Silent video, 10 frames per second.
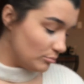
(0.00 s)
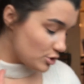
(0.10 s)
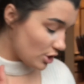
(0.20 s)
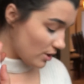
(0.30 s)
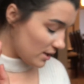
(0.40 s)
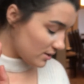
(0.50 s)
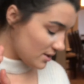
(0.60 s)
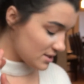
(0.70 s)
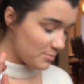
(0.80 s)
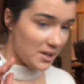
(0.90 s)
She created
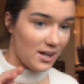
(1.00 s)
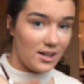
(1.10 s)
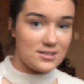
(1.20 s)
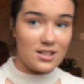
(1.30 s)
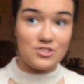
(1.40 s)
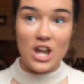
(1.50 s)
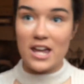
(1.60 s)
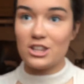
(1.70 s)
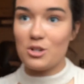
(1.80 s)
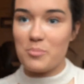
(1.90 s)
this because of
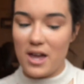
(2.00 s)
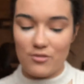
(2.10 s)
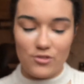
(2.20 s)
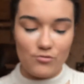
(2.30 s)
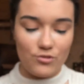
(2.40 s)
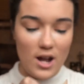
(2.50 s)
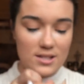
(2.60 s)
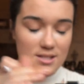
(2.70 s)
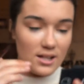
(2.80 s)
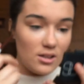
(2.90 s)
Chandler Bing from
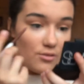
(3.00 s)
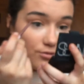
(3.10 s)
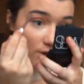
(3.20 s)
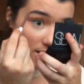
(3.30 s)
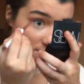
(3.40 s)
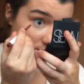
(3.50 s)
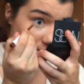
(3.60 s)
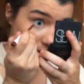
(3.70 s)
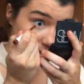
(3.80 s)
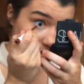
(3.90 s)
Friends, and I love Friends.
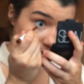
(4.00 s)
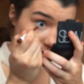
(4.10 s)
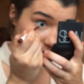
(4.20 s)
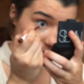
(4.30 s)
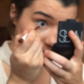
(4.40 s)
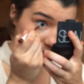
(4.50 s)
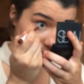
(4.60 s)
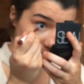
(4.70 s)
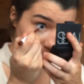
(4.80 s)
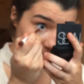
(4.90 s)
So I'm just
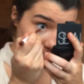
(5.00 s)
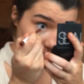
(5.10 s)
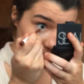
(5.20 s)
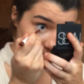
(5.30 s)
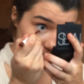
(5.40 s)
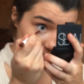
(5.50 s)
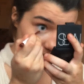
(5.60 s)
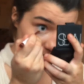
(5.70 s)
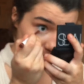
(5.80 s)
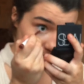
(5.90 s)
going to be taking this. This is
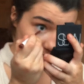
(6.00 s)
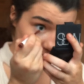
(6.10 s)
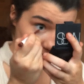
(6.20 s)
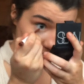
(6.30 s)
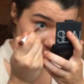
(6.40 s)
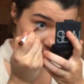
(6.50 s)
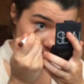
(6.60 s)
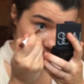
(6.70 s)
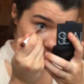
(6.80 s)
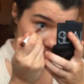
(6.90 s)
going to be kind of hard to do with
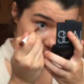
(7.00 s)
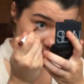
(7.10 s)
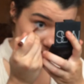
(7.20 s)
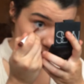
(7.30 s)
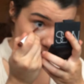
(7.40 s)
just one hand.